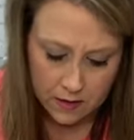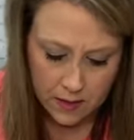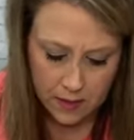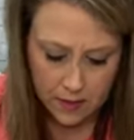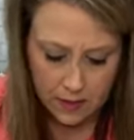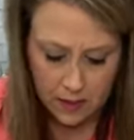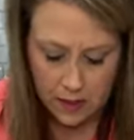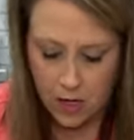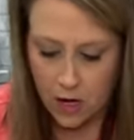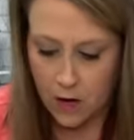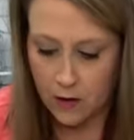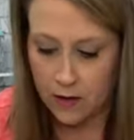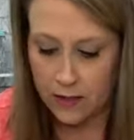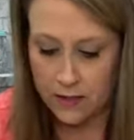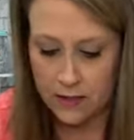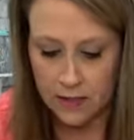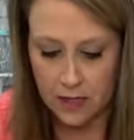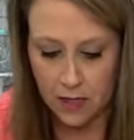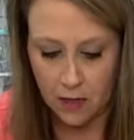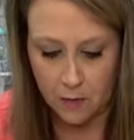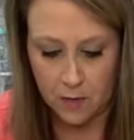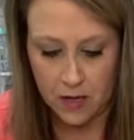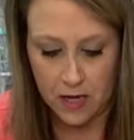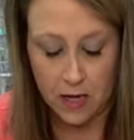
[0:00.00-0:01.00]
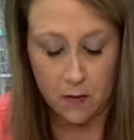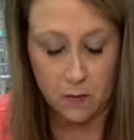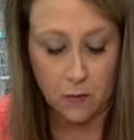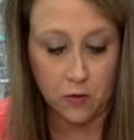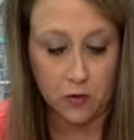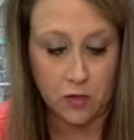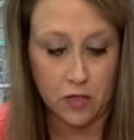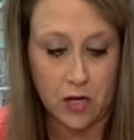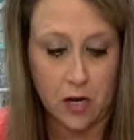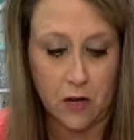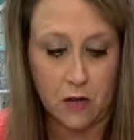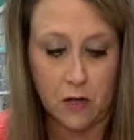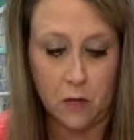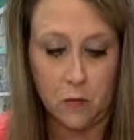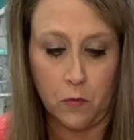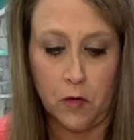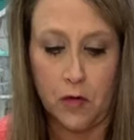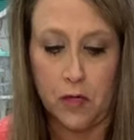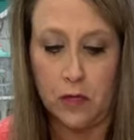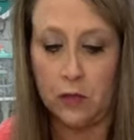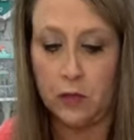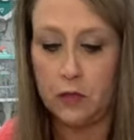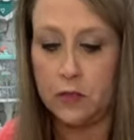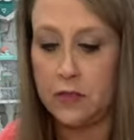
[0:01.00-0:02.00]
think, y'all can tell me, I'm gonna show you
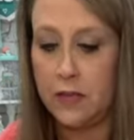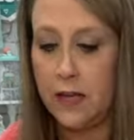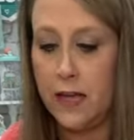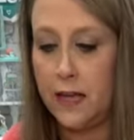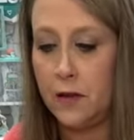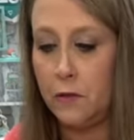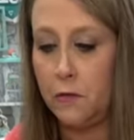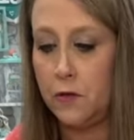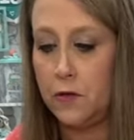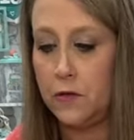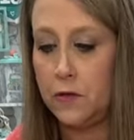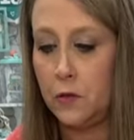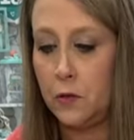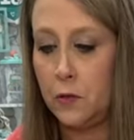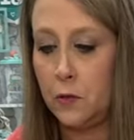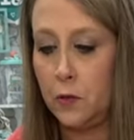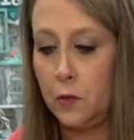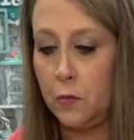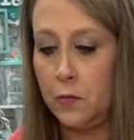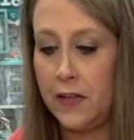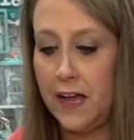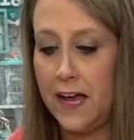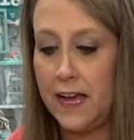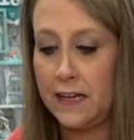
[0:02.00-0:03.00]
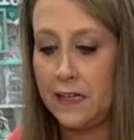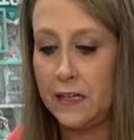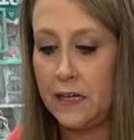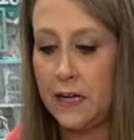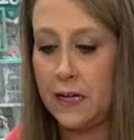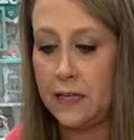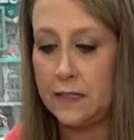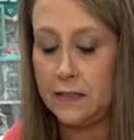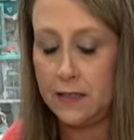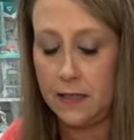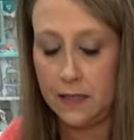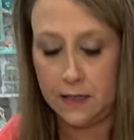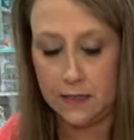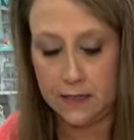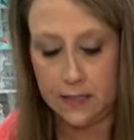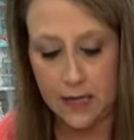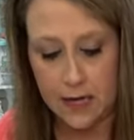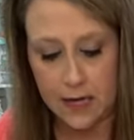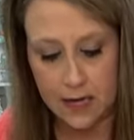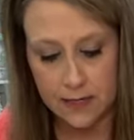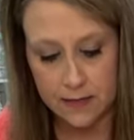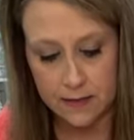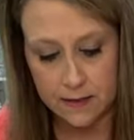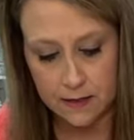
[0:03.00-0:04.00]
what he looks like with the little black dots in his
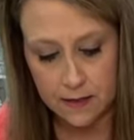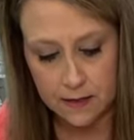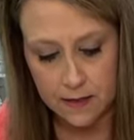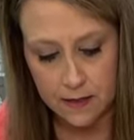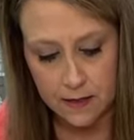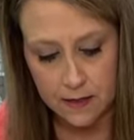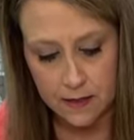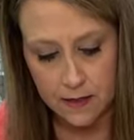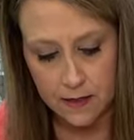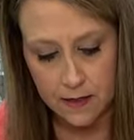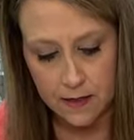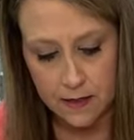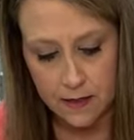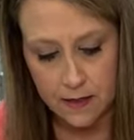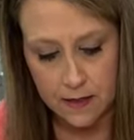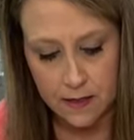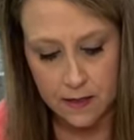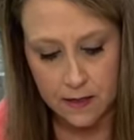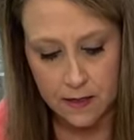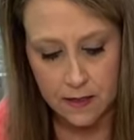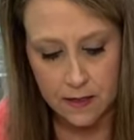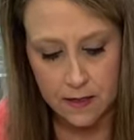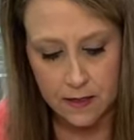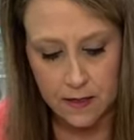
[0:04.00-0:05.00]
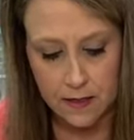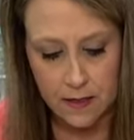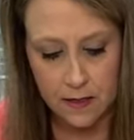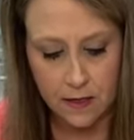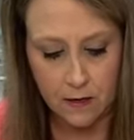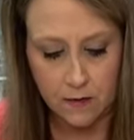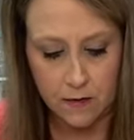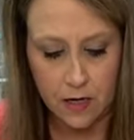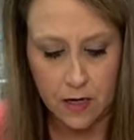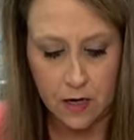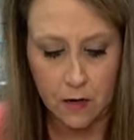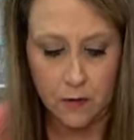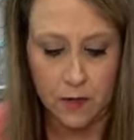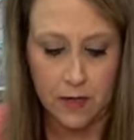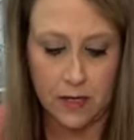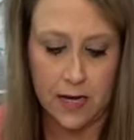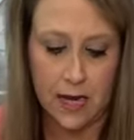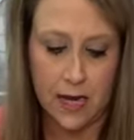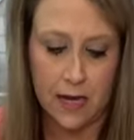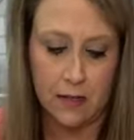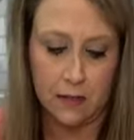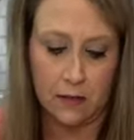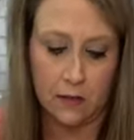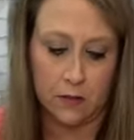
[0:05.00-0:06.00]
eyes. I don't know, he
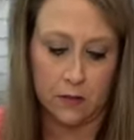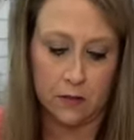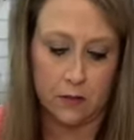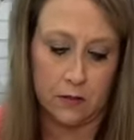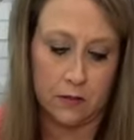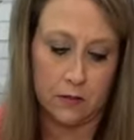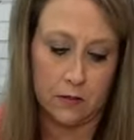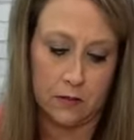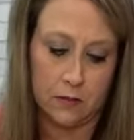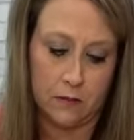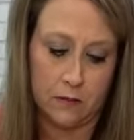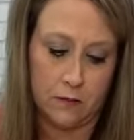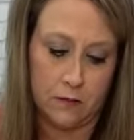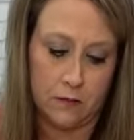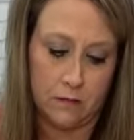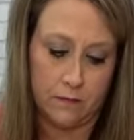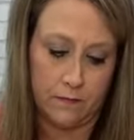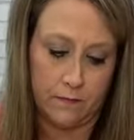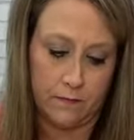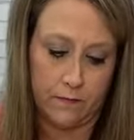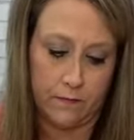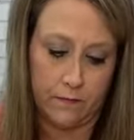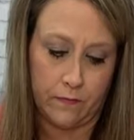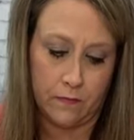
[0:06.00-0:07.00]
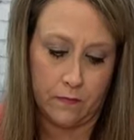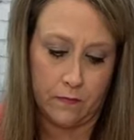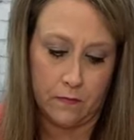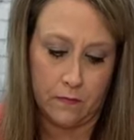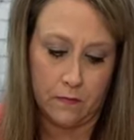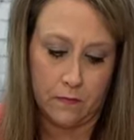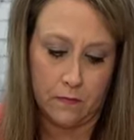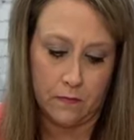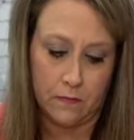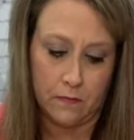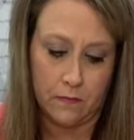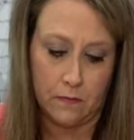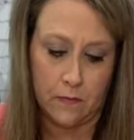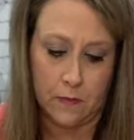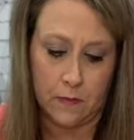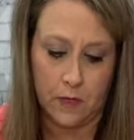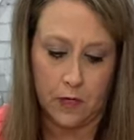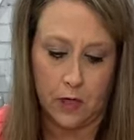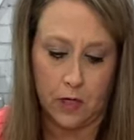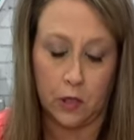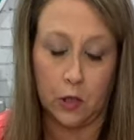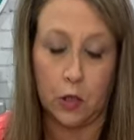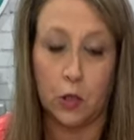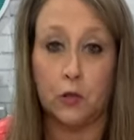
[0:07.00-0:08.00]
kind of looks
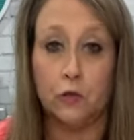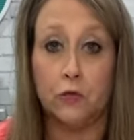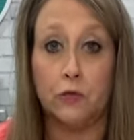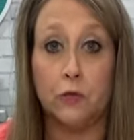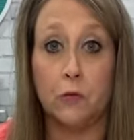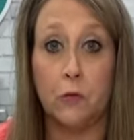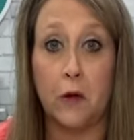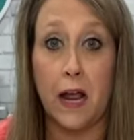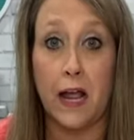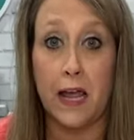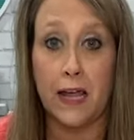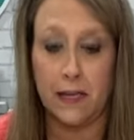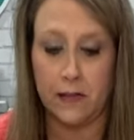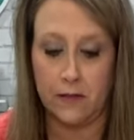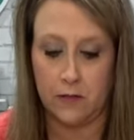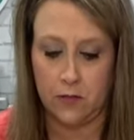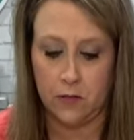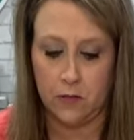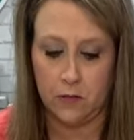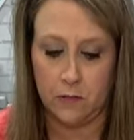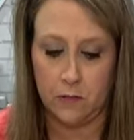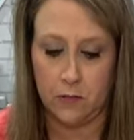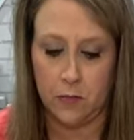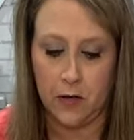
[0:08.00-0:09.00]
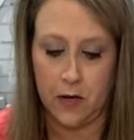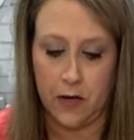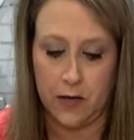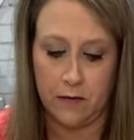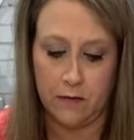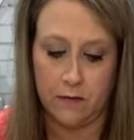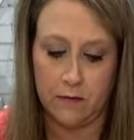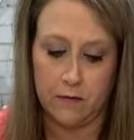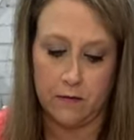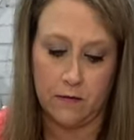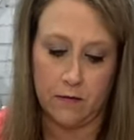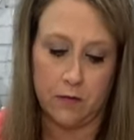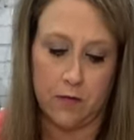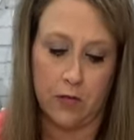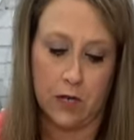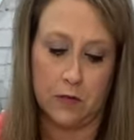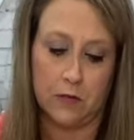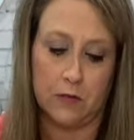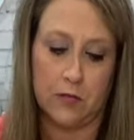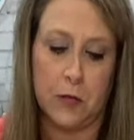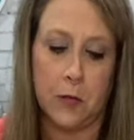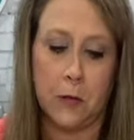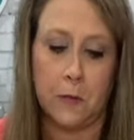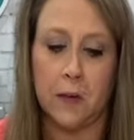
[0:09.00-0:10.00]
a little deranged, but
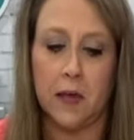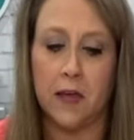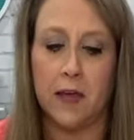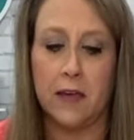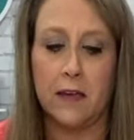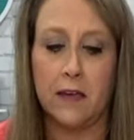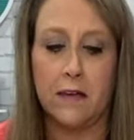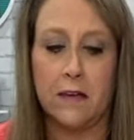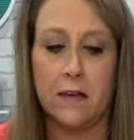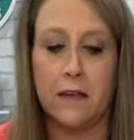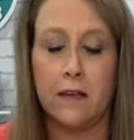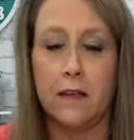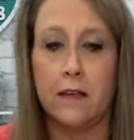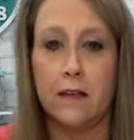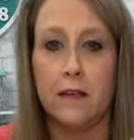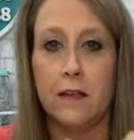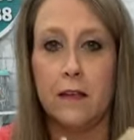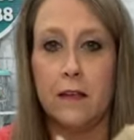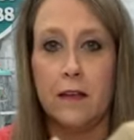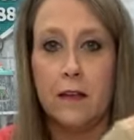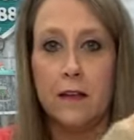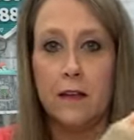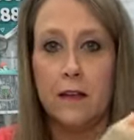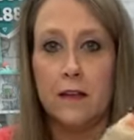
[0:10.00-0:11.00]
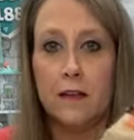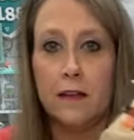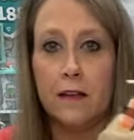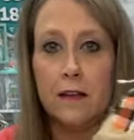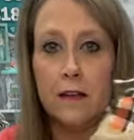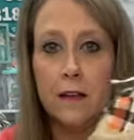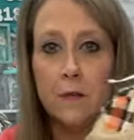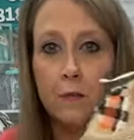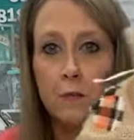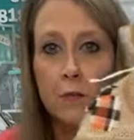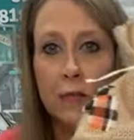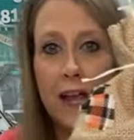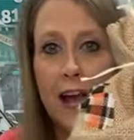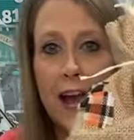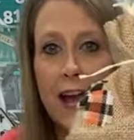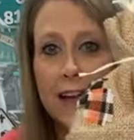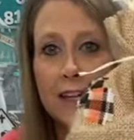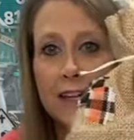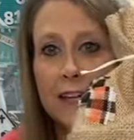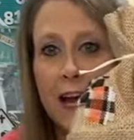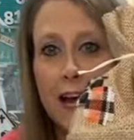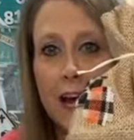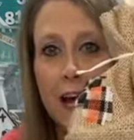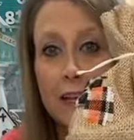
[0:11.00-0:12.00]
y'all tell me.
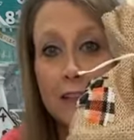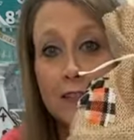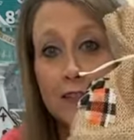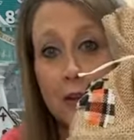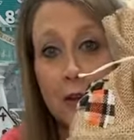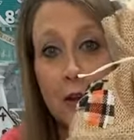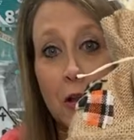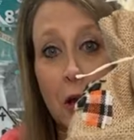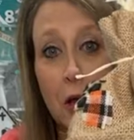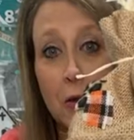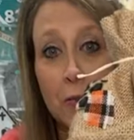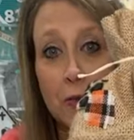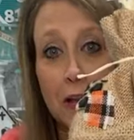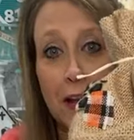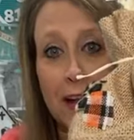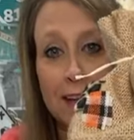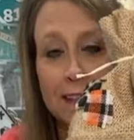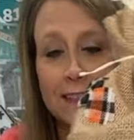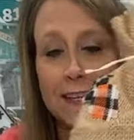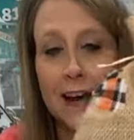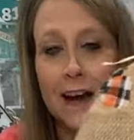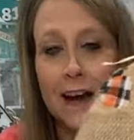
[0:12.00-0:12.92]
Black dots or no black